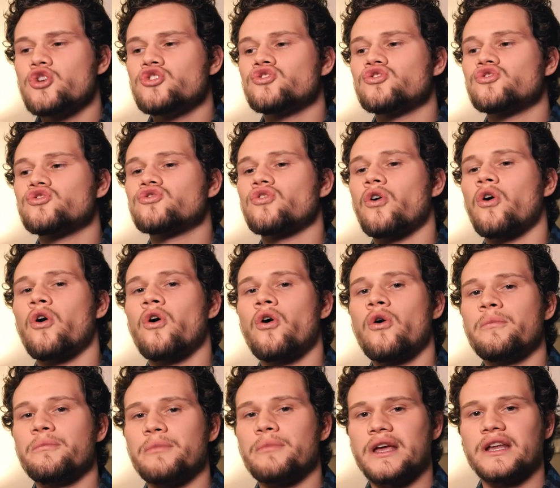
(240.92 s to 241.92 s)

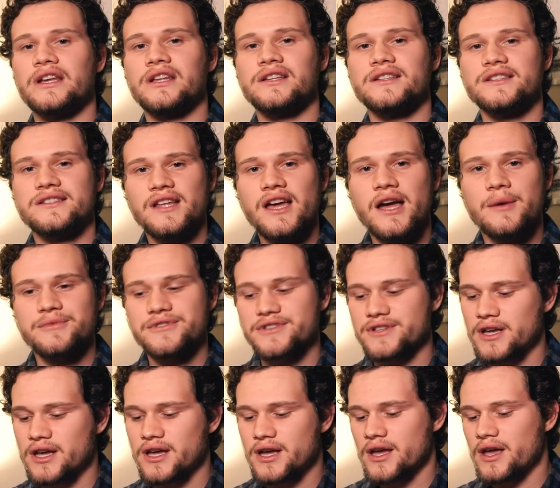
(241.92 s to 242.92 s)
So many
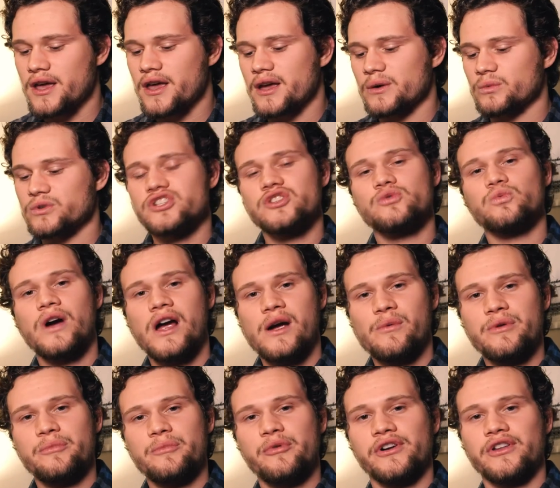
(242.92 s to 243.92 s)
steps, which is why
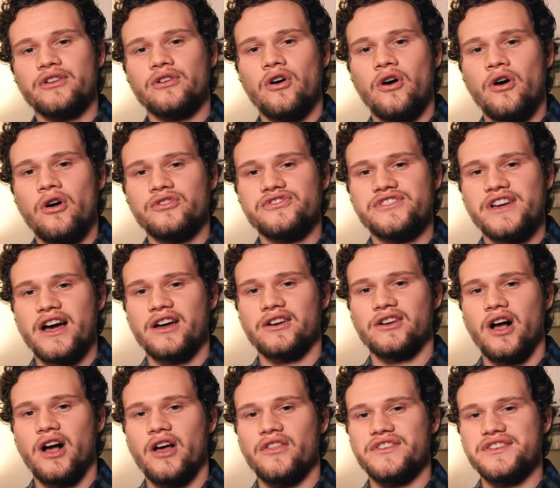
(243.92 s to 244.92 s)
we put it all down
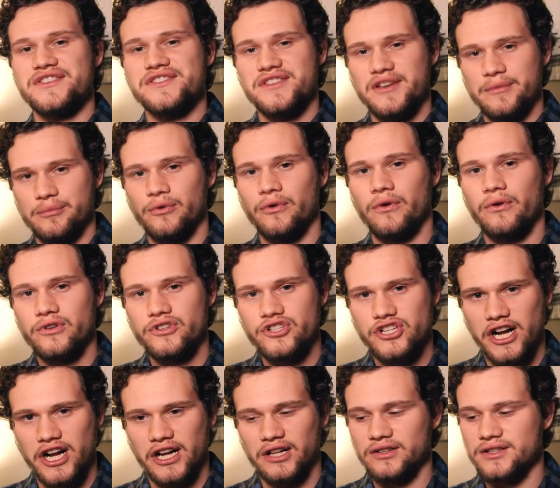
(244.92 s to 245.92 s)
on this simple
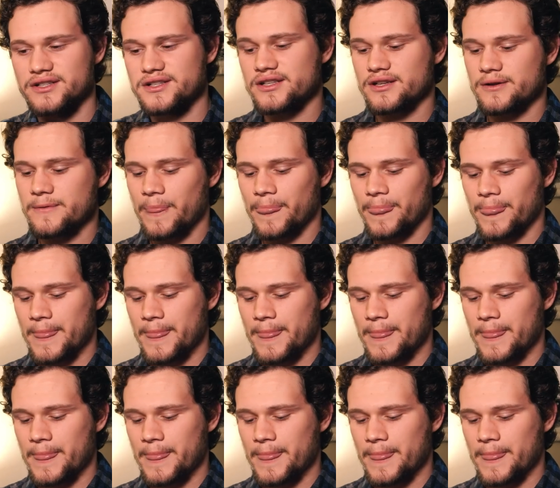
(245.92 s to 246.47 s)
checklist.